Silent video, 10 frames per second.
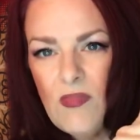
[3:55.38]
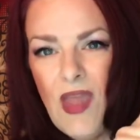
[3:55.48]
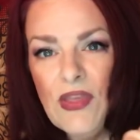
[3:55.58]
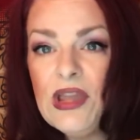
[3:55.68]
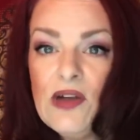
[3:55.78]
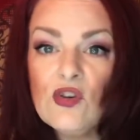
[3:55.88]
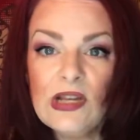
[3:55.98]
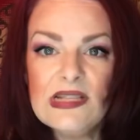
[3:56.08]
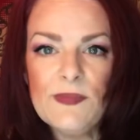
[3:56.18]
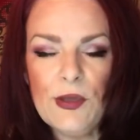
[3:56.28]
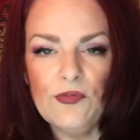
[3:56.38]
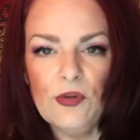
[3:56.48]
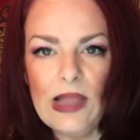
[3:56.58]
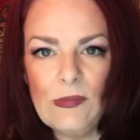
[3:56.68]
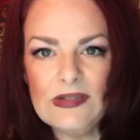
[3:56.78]
The cover is
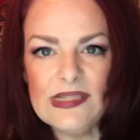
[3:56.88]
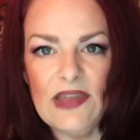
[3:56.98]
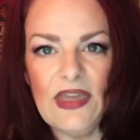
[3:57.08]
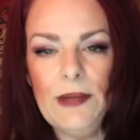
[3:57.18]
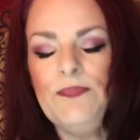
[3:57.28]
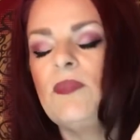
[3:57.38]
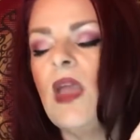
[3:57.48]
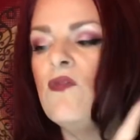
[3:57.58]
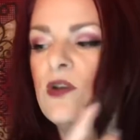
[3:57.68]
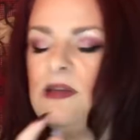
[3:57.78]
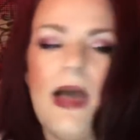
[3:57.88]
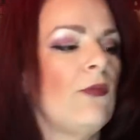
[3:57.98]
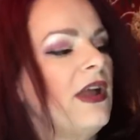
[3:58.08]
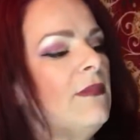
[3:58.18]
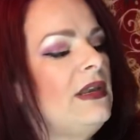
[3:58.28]
beautiful, I will say that. A friend of
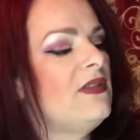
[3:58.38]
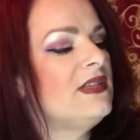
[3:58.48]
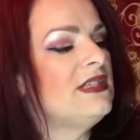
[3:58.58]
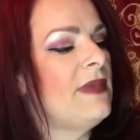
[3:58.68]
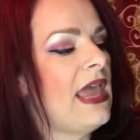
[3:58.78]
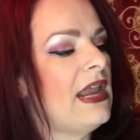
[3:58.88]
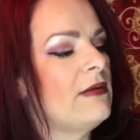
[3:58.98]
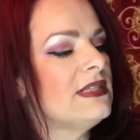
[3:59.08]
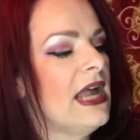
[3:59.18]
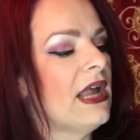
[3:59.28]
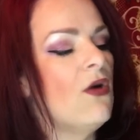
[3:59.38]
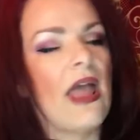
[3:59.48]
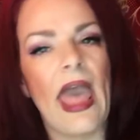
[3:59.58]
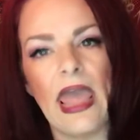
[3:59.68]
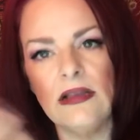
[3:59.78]
mine recommended this to me, and I was like,
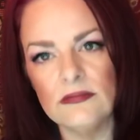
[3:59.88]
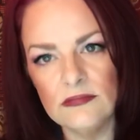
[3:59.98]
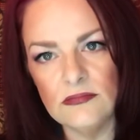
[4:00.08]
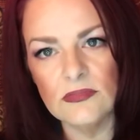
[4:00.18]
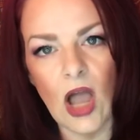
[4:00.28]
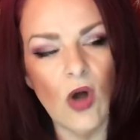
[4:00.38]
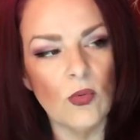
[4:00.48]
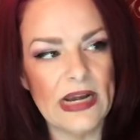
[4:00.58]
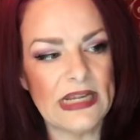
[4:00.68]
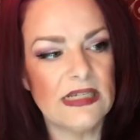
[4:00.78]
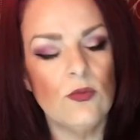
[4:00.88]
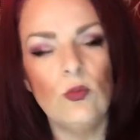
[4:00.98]
okay, I'll read it.